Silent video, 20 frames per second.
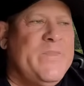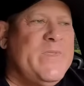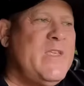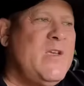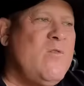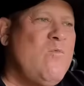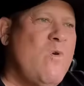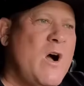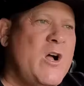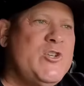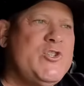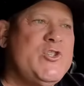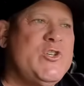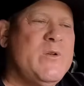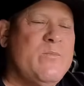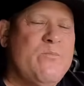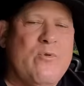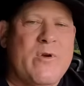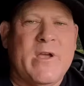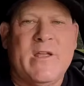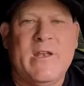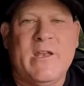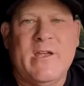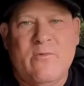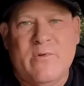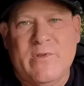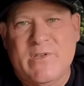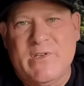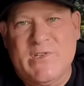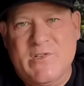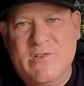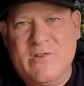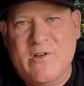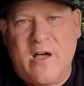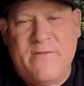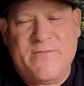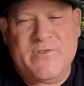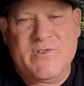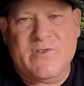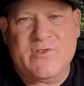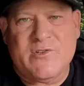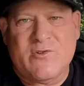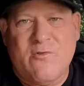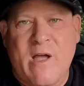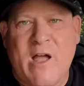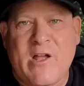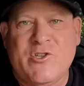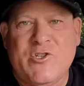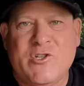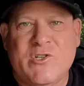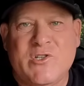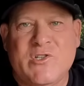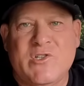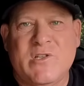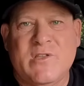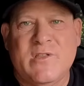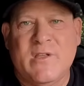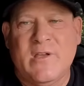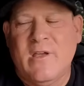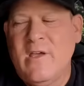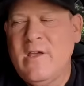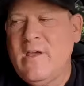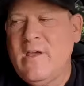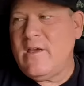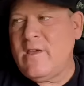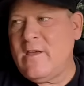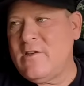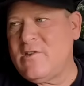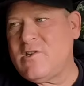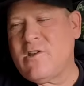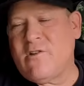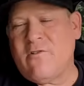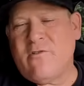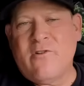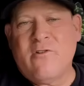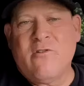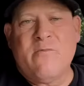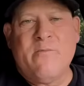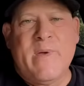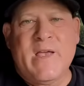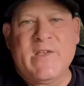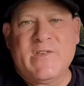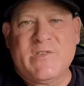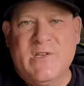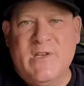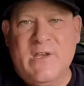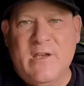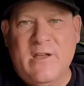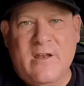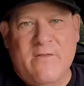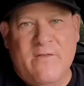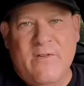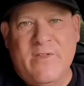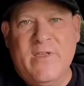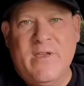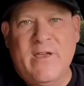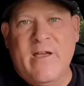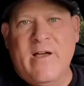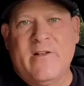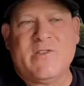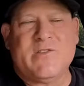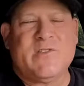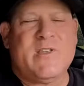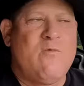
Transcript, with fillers: They want you to bring it in with the scuffs and scratches and the interior messy and everything else.